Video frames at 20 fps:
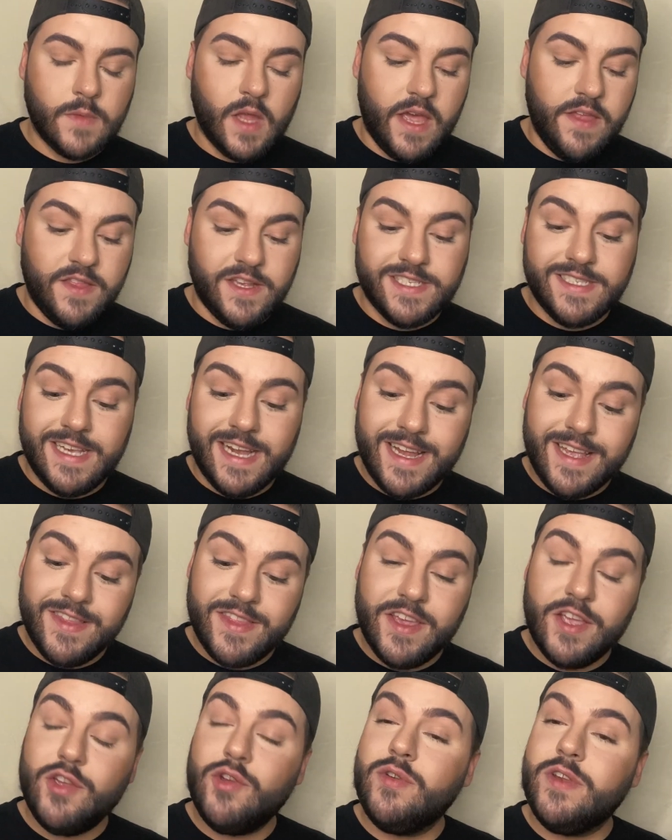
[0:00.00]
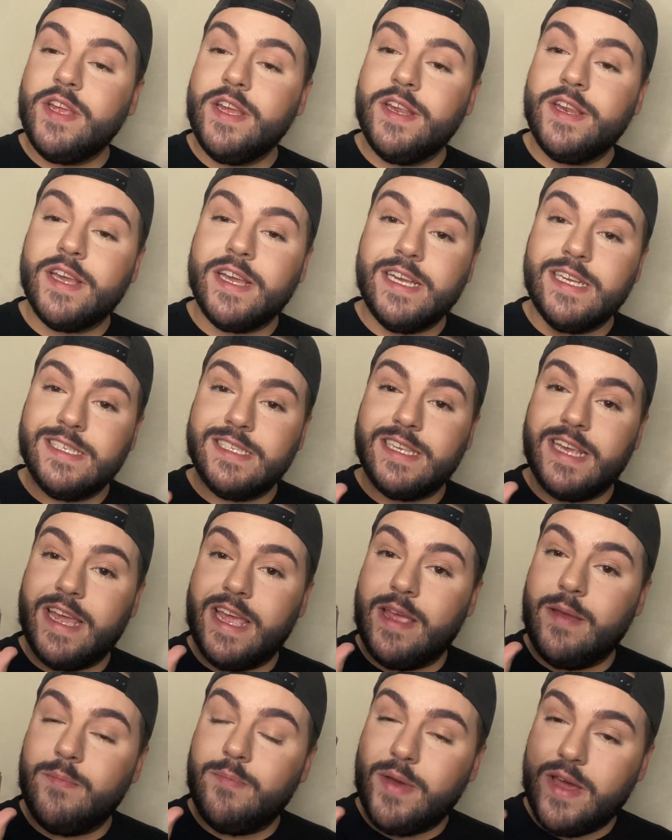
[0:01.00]
And the second thing you need is
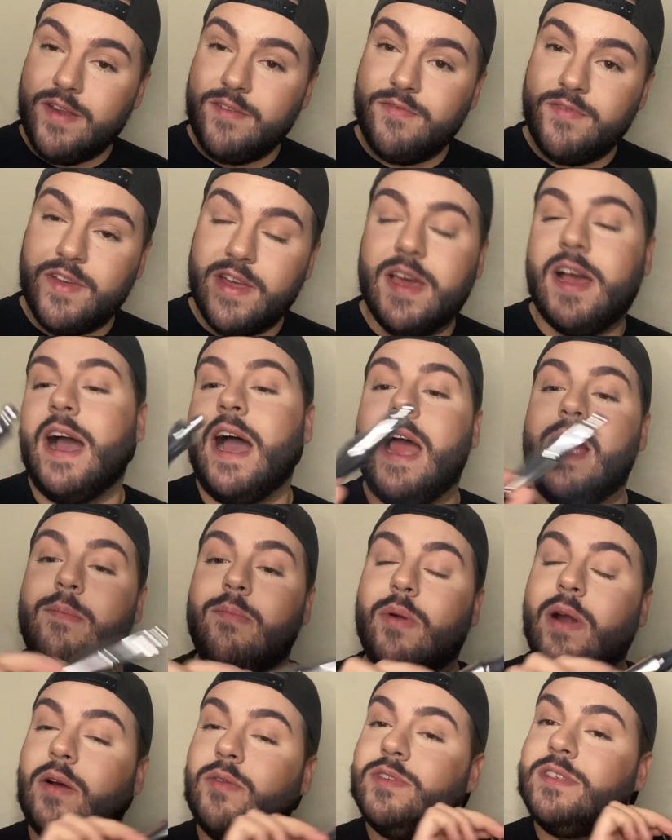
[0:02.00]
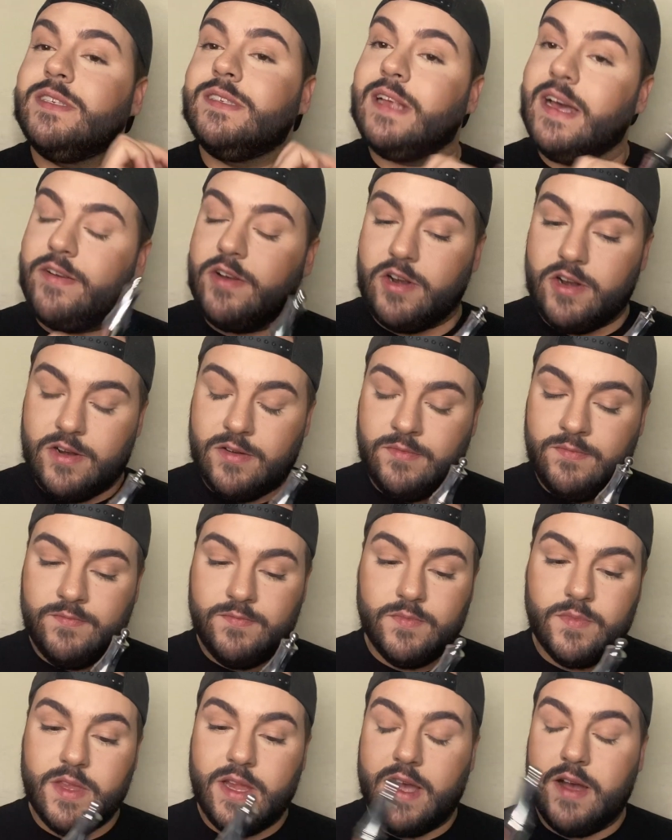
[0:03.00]
a Benefit eyebrow setter.
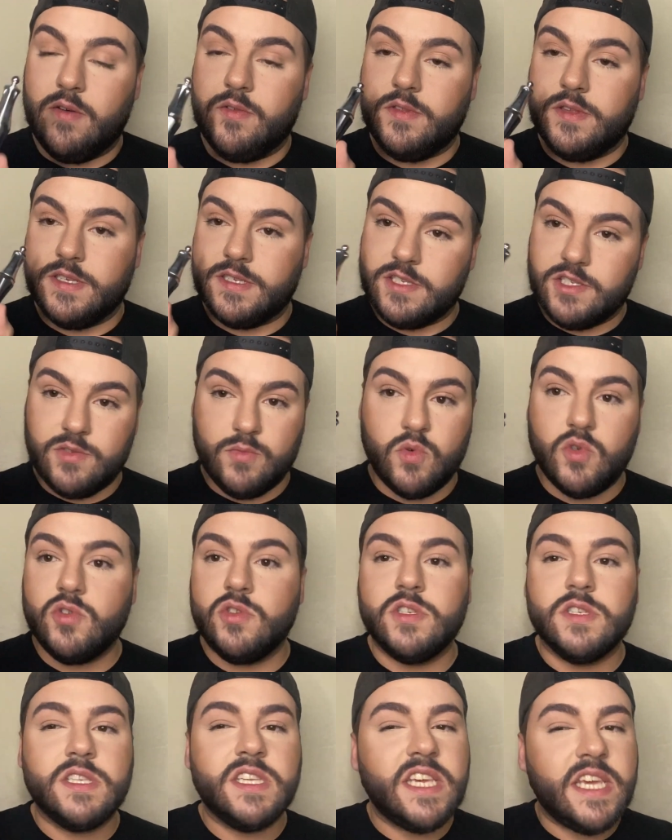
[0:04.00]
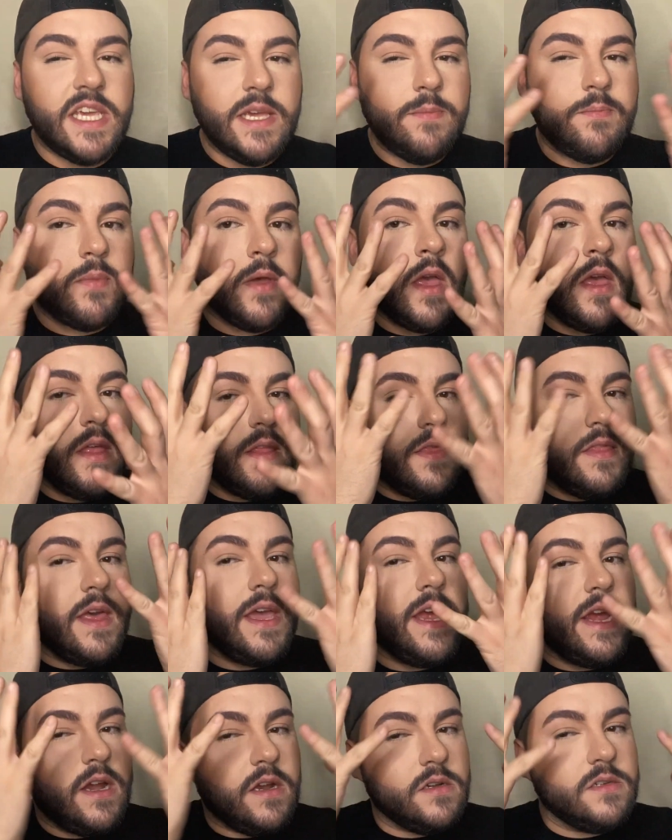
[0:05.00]
Now, this will just keep the
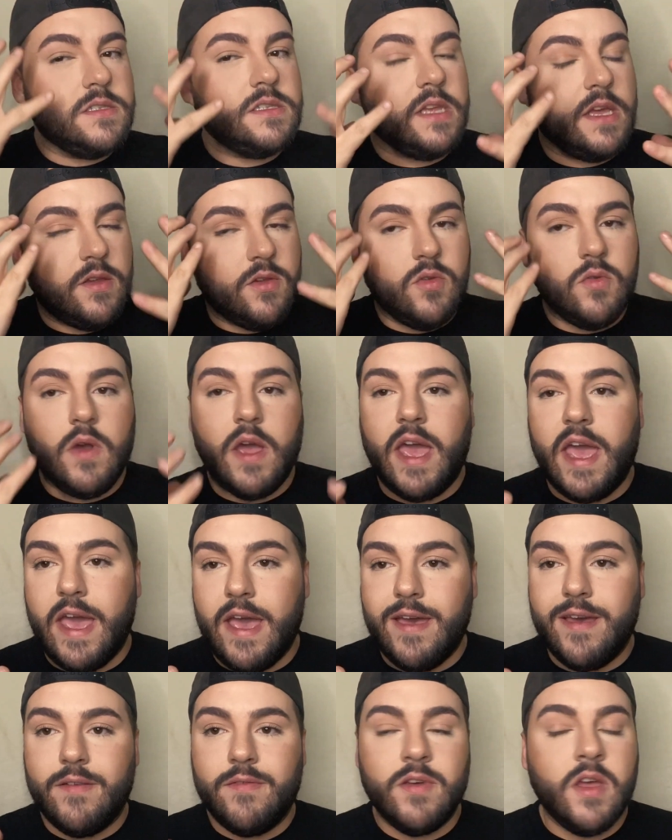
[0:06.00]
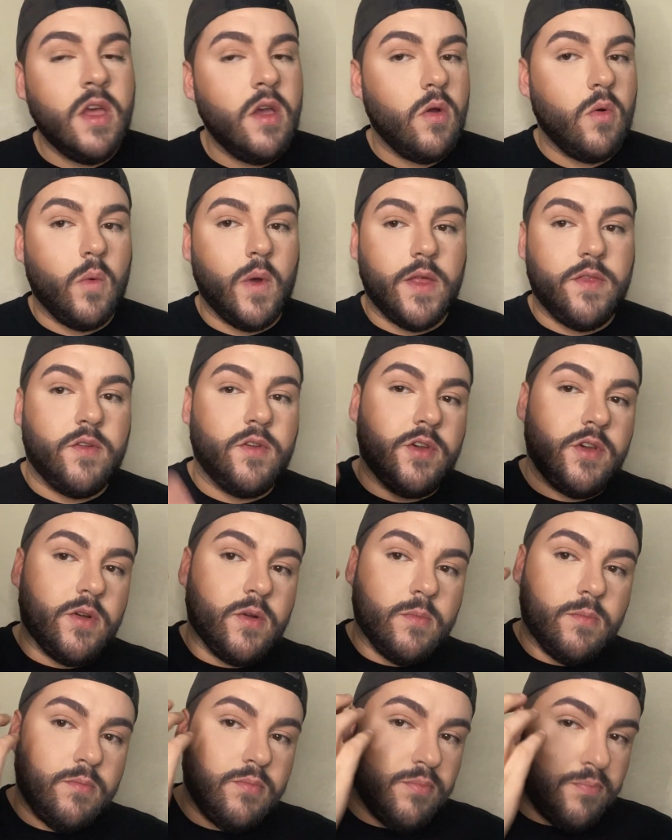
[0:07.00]
hairs that you have, whether
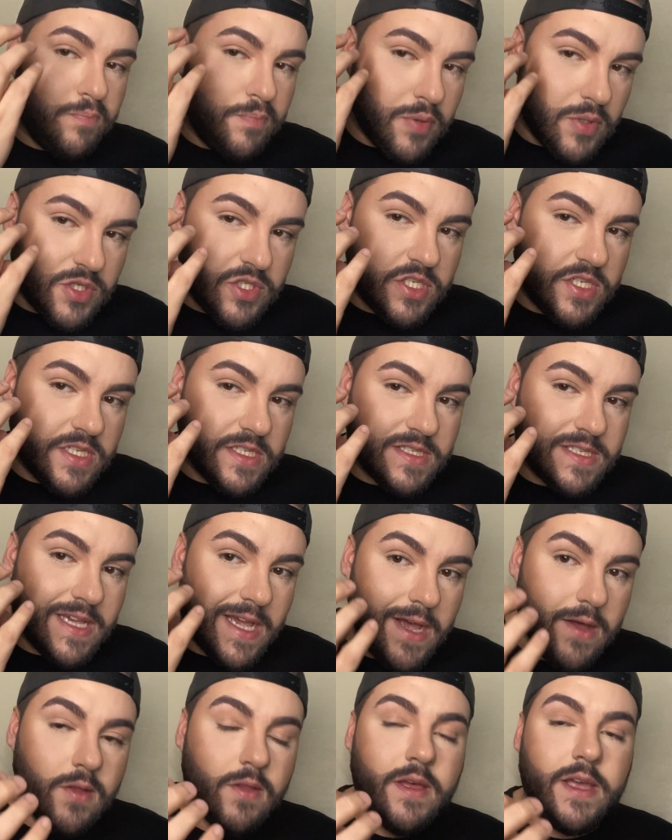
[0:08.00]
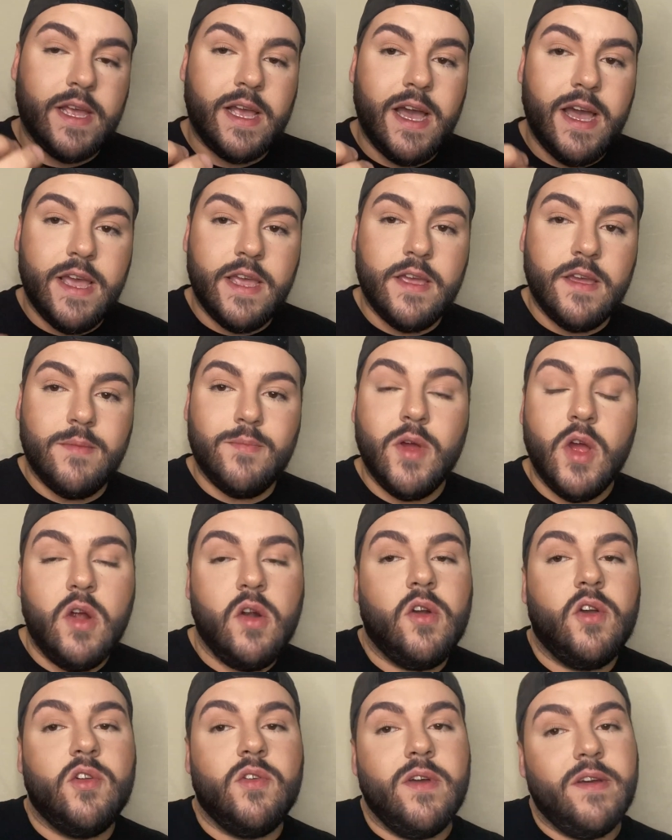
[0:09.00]
you're bushy as hell like I am,
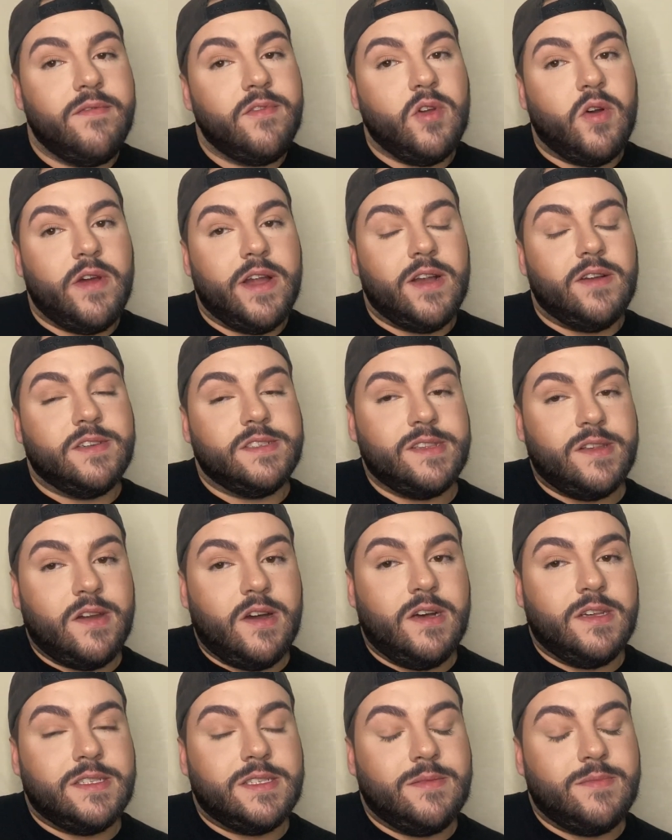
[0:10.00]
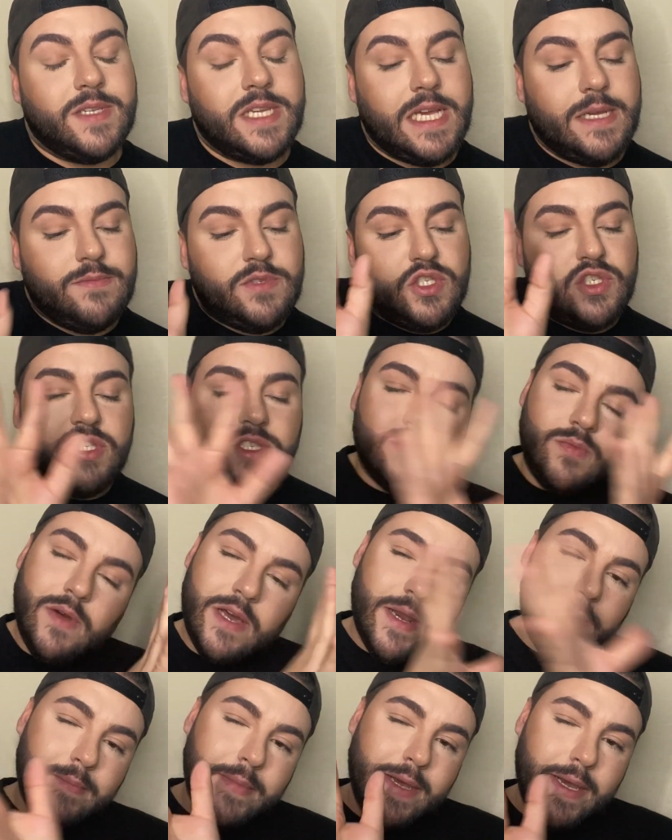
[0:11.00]
or you have no hairs at all. Sometimes you just
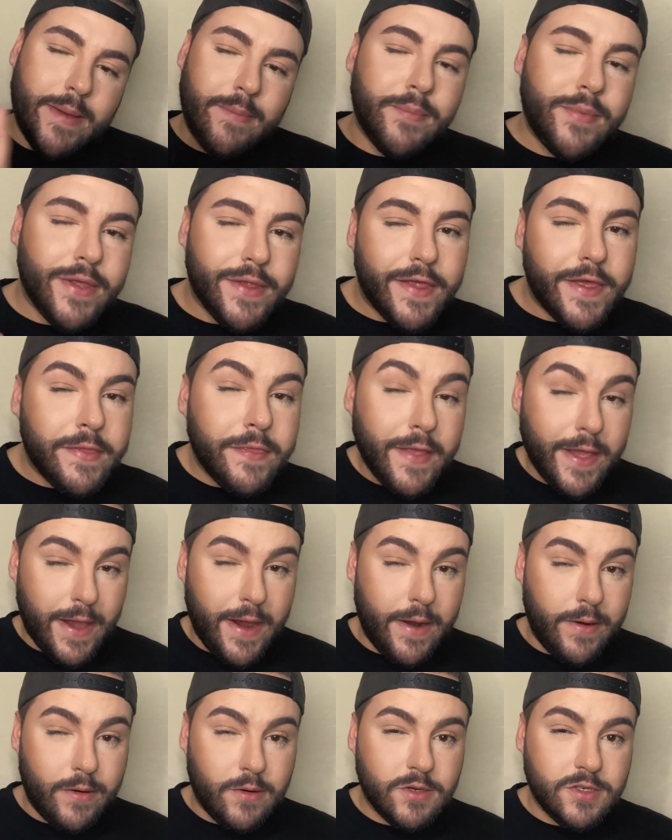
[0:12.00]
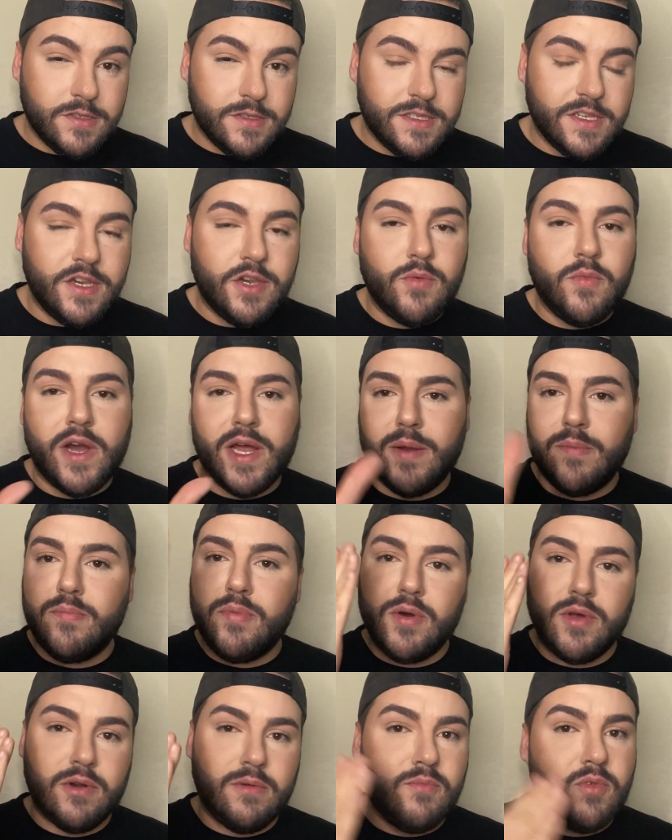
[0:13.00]
want to manipulate the hairs and you want to
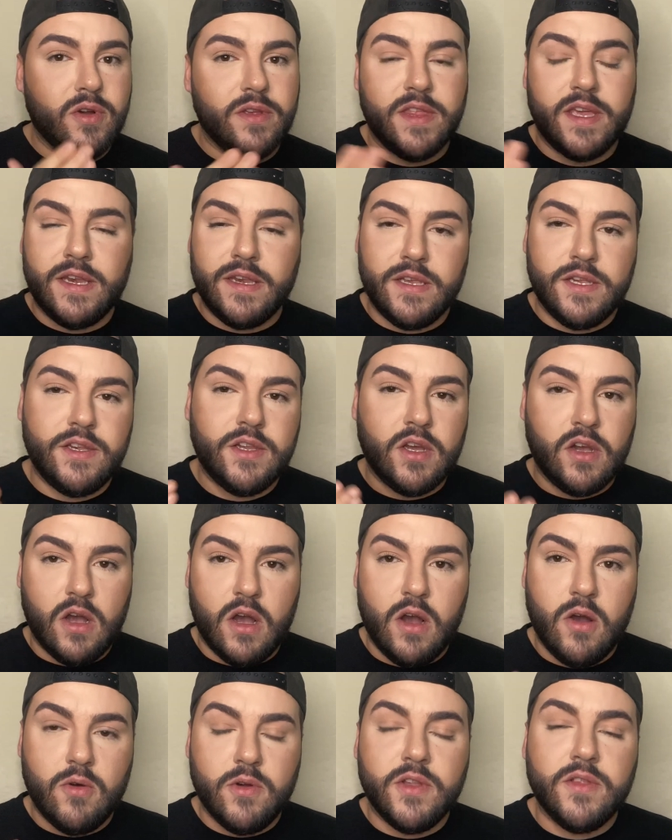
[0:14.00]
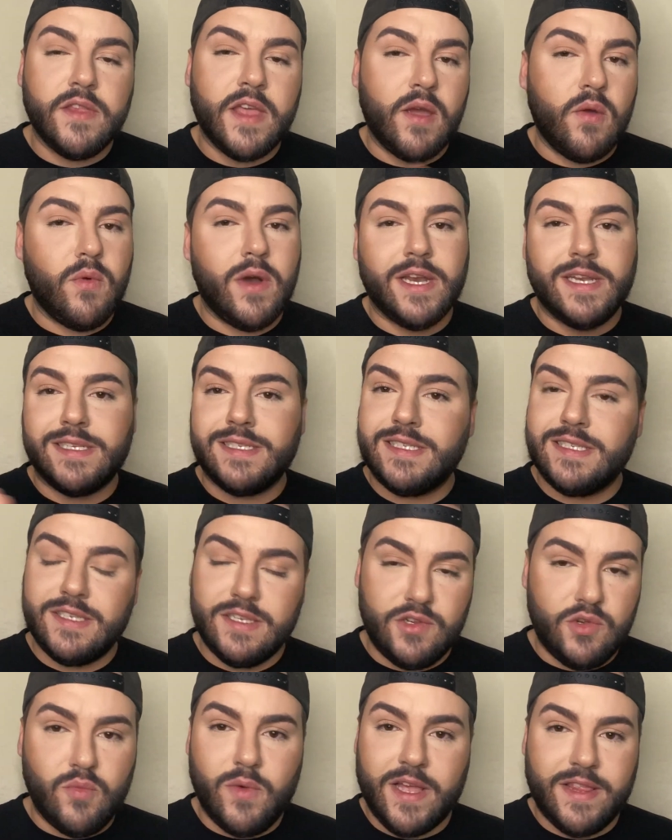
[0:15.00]
put them where they need to go, and
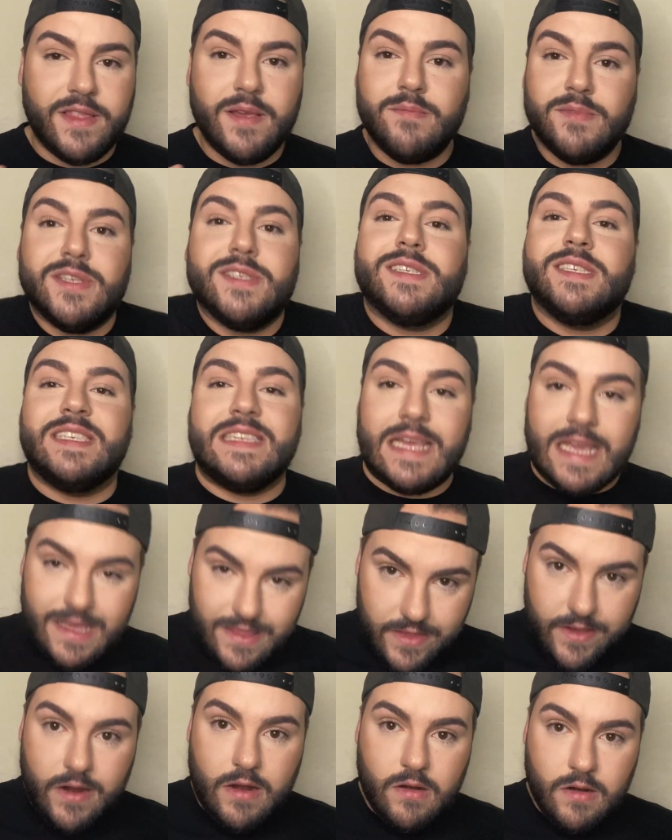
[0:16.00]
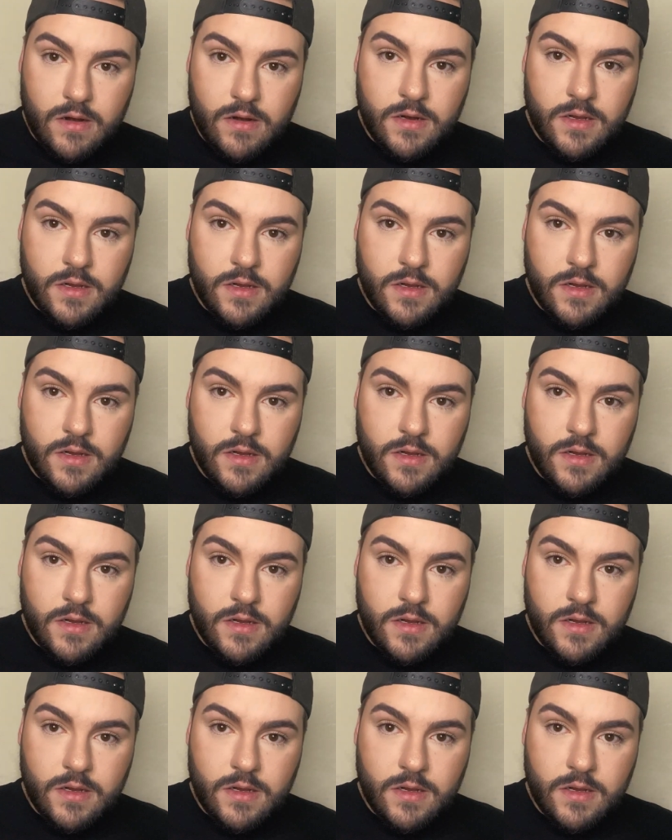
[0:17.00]
you want them to stay there.